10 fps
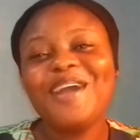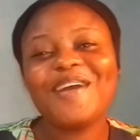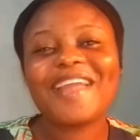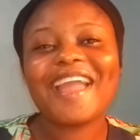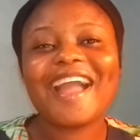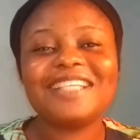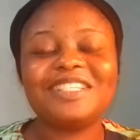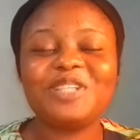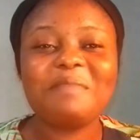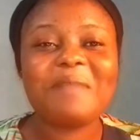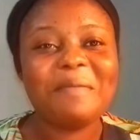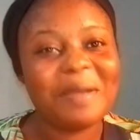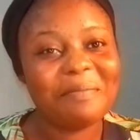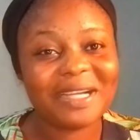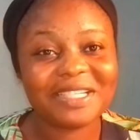Okay guys, join my
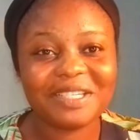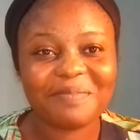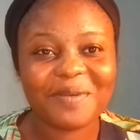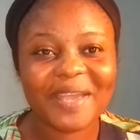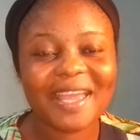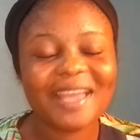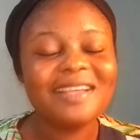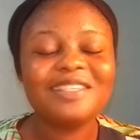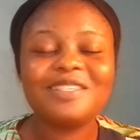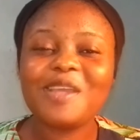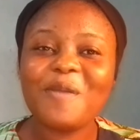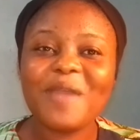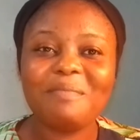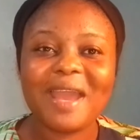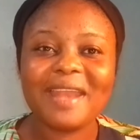membership, okay? See
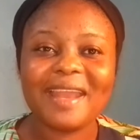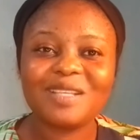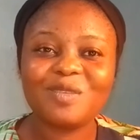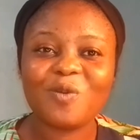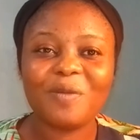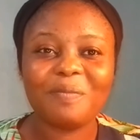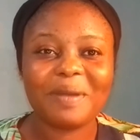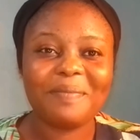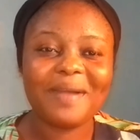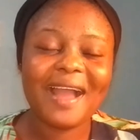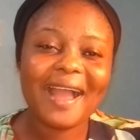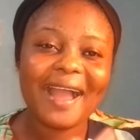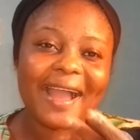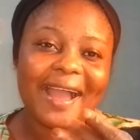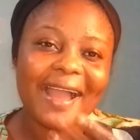you in my next one. Bye
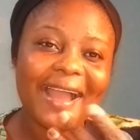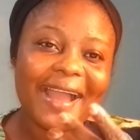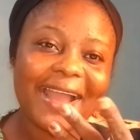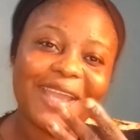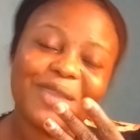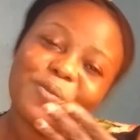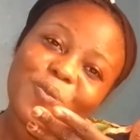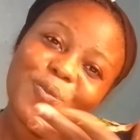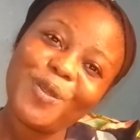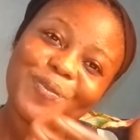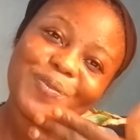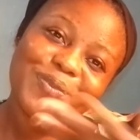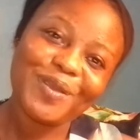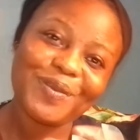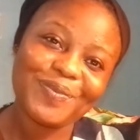
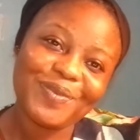bye.